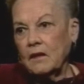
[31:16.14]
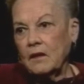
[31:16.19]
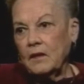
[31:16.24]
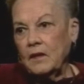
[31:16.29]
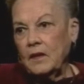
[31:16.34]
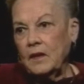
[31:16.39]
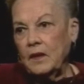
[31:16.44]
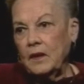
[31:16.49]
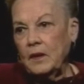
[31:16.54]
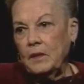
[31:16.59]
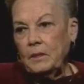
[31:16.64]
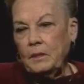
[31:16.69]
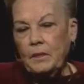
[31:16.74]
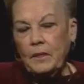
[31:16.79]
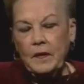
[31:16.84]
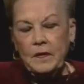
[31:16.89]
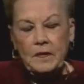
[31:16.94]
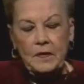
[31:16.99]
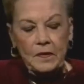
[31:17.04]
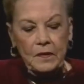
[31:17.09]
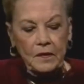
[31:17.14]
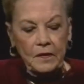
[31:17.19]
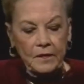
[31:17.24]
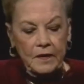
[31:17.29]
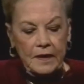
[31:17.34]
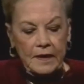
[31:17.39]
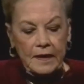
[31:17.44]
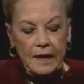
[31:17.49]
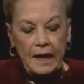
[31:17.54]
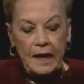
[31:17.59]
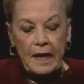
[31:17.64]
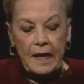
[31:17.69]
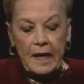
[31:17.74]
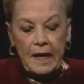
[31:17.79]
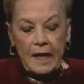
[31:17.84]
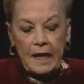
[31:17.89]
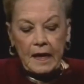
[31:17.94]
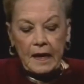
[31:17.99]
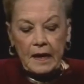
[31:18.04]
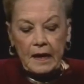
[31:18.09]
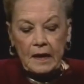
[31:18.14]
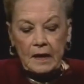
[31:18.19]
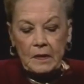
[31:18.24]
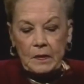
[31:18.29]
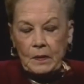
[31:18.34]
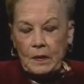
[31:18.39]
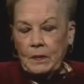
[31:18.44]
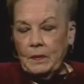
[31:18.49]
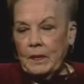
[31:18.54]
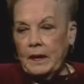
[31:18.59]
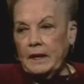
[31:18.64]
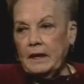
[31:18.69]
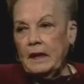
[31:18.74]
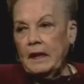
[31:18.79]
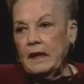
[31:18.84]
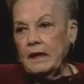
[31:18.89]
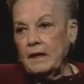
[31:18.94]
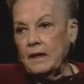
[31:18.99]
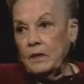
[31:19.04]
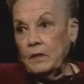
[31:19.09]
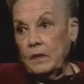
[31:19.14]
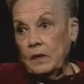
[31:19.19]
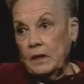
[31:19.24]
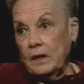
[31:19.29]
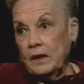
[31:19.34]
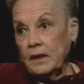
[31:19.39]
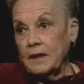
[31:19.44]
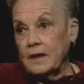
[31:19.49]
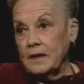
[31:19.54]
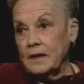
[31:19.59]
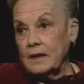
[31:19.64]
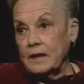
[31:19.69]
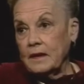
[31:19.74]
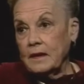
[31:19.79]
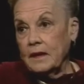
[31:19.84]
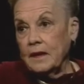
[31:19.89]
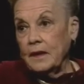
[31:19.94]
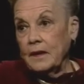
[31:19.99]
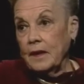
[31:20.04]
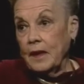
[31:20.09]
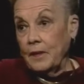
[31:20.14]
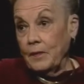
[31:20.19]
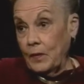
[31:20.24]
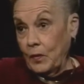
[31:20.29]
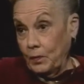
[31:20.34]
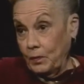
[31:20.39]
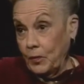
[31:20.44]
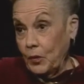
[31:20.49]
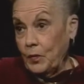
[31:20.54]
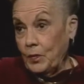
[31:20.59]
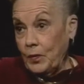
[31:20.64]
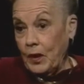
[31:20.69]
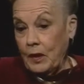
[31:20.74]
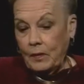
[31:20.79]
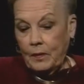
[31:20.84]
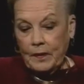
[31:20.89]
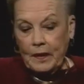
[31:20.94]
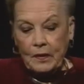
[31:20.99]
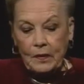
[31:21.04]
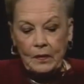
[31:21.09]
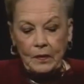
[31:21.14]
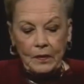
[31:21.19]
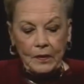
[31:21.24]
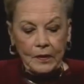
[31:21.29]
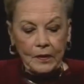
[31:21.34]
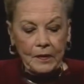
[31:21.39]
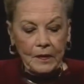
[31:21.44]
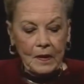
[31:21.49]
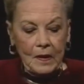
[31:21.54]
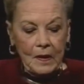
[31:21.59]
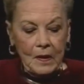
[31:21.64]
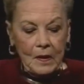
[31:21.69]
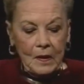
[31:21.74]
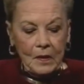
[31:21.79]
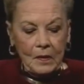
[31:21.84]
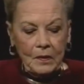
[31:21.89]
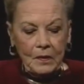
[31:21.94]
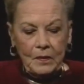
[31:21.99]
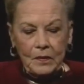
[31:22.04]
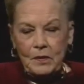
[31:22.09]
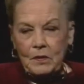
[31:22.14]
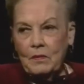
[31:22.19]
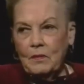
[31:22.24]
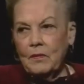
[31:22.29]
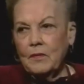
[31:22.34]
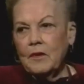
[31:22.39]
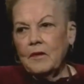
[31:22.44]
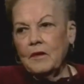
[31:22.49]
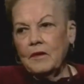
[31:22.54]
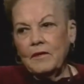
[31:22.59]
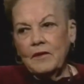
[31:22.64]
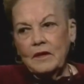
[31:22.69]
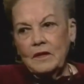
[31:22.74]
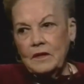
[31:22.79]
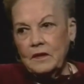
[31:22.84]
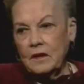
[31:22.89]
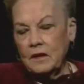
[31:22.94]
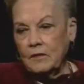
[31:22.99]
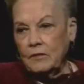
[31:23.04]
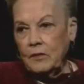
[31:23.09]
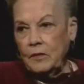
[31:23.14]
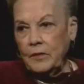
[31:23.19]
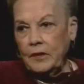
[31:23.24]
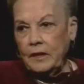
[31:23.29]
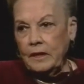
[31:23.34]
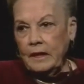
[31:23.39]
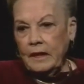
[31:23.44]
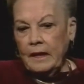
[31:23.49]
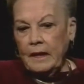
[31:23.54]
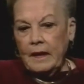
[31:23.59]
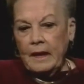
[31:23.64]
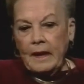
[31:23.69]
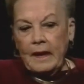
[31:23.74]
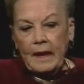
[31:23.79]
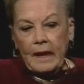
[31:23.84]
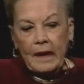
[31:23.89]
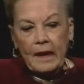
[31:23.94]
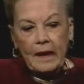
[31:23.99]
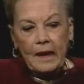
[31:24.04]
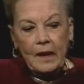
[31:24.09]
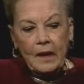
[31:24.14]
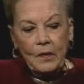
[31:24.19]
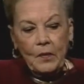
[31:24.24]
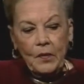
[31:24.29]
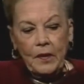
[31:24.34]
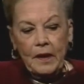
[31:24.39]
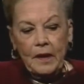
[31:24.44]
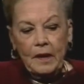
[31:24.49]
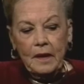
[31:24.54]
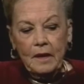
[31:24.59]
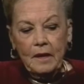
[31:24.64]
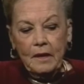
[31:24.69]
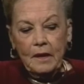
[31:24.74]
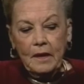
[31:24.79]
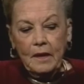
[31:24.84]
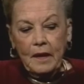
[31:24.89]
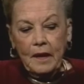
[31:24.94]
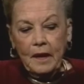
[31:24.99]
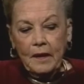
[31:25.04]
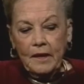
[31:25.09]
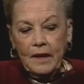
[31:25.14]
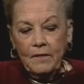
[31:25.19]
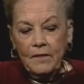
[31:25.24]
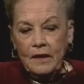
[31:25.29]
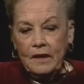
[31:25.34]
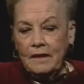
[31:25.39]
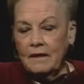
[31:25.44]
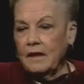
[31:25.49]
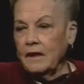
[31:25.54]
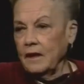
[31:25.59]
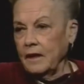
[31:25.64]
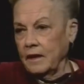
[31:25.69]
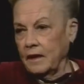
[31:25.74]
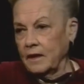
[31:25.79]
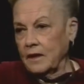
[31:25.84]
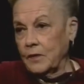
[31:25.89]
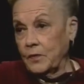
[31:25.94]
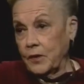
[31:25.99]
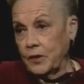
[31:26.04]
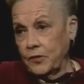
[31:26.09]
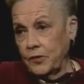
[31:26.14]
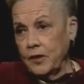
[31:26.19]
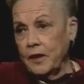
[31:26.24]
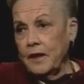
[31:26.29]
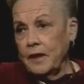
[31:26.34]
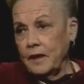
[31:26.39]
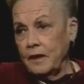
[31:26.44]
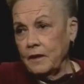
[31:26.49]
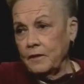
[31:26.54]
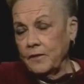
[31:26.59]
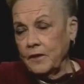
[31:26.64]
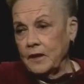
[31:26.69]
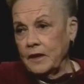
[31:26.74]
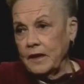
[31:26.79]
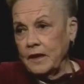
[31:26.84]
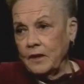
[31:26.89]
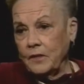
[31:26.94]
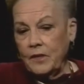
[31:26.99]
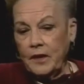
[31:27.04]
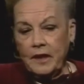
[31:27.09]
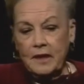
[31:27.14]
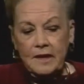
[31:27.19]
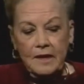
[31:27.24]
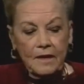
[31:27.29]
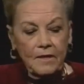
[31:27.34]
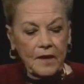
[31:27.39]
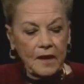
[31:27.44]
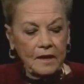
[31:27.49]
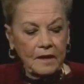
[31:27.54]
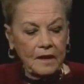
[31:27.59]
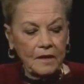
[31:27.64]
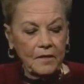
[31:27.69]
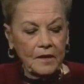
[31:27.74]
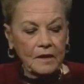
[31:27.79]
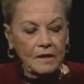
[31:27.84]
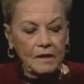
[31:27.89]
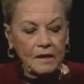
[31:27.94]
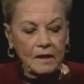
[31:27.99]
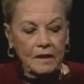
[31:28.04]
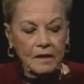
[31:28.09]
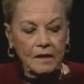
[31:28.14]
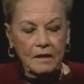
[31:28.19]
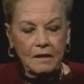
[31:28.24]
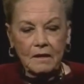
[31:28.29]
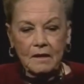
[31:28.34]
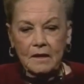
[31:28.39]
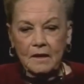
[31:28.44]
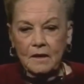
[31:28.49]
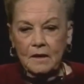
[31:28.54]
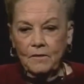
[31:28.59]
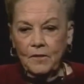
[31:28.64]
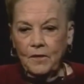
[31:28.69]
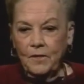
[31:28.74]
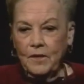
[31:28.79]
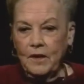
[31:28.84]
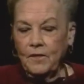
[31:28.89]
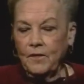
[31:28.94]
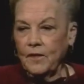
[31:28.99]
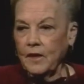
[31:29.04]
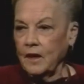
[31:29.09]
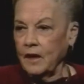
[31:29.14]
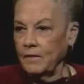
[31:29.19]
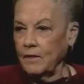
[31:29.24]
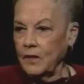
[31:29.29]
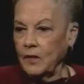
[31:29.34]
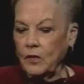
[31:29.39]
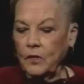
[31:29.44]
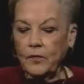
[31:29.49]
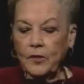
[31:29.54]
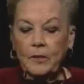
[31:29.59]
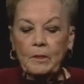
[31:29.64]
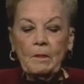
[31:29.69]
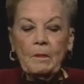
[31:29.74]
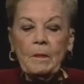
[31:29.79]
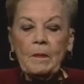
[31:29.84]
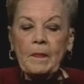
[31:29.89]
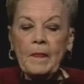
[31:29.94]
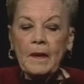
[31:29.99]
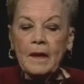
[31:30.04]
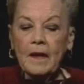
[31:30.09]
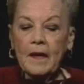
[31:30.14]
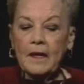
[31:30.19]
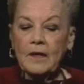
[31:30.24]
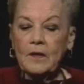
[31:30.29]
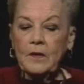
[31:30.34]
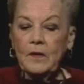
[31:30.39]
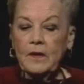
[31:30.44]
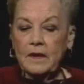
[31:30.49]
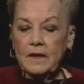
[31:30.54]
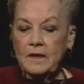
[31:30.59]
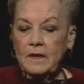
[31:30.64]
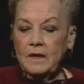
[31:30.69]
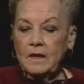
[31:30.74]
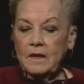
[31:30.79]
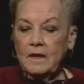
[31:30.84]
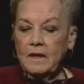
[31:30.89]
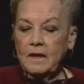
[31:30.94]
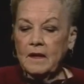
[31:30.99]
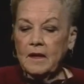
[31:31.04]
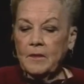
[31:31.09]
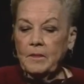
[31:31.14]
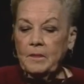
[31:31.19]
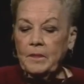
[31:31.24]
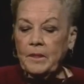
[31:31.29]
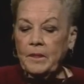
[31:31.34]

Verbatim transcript: um, mm -hmm. Service, and it's run by Kathy Wallace. I, I, you probably know her, who is a marvelous young woman and we are given clients. We're trained for 10 weeks and then given clients. It's 55 and over. And you listen to them